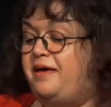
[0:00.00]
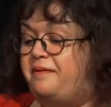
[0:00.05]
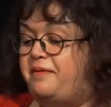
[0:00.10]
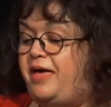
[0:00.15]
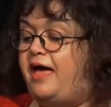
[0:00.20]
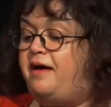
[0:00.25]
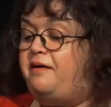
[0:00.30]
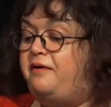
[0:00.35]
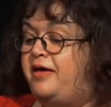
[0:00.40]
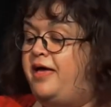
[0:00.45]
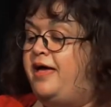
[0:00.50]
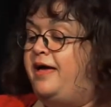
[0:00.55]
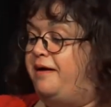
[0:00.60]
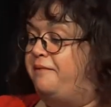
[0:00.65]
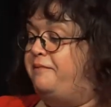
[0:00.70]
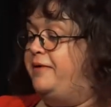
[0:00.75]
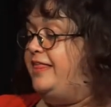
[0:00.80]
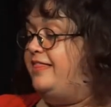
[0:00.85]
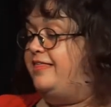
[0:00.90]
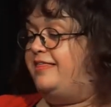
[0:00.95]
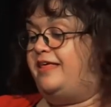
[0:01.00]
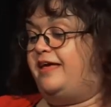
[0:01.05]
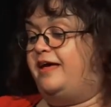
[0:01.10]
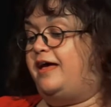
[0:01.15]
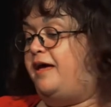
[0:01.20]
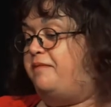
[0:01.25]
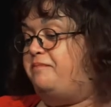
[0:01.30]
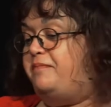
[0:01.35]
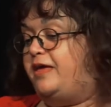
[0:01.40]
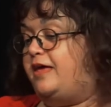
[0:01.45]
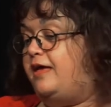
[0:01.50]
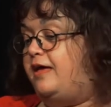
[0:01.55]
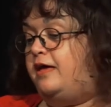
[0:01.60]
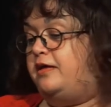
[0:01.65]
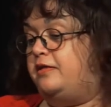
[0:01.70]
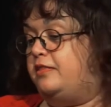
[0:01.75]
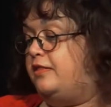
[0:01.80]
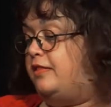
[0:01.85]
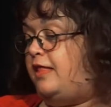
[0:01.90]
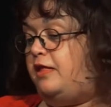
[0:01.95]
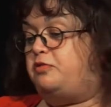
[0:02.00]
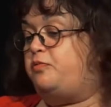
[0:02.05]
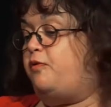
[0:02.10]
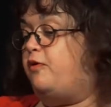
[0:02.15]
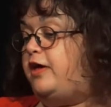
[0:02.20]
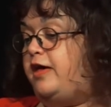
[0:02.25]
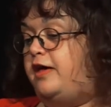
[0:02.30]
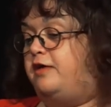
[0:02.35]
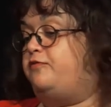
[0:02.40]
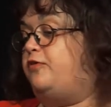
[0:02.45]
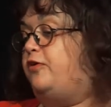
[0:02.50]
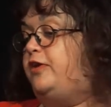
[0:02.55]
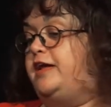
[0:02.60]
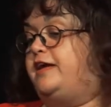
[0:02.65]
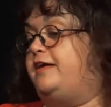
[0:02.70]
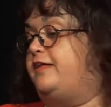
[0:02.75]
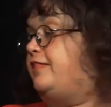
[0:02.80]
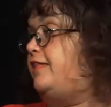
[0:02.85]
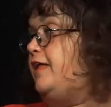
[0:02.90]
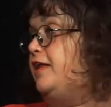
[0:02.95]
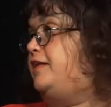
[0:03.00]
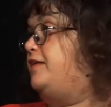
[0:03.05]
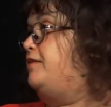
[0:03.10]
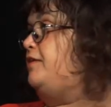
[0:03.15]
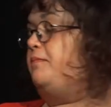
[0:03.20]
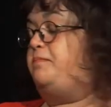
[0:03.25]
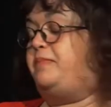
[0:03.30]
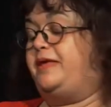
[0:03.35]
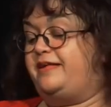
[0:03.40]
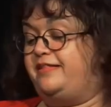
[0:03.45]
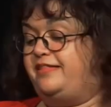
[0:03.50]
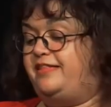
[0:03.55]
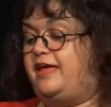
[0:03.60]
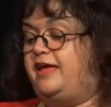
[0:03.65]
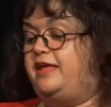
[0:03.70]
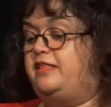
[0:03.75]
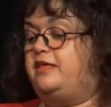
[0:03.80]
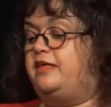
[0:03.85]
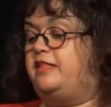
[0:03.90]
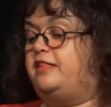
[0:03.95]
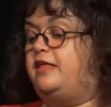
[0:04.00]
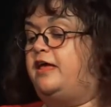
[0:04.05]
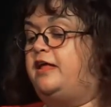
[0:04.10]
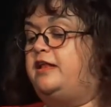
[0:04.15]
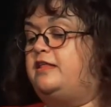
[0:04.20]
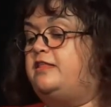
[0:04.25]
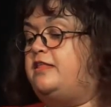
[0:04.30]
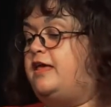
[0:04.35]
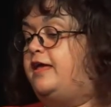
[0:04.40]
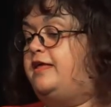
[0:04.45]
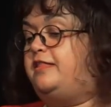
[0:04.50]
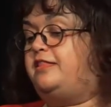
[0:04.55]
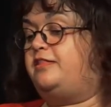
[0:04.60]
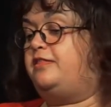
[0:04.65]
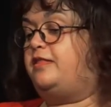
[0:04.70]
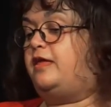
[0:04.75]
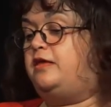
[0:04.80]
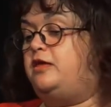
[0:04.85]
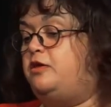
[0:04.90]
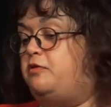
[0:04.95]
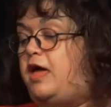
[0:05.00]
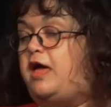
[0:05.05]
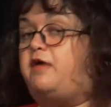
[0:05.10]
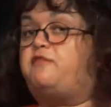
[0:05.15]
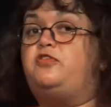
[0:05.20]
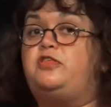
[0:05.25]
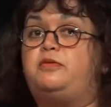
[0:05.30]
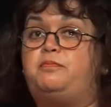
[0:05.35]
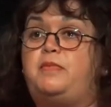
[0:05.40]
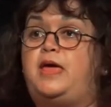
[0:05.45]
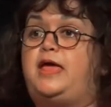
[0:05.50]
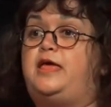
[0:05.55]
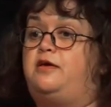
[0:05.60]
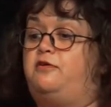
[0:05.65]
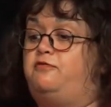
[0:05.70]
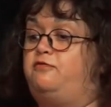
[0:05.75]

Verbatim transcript: yeah. how, which um, uh, that's what Kurt Vonnegut said, you know, be a sadist. And it's, you have to make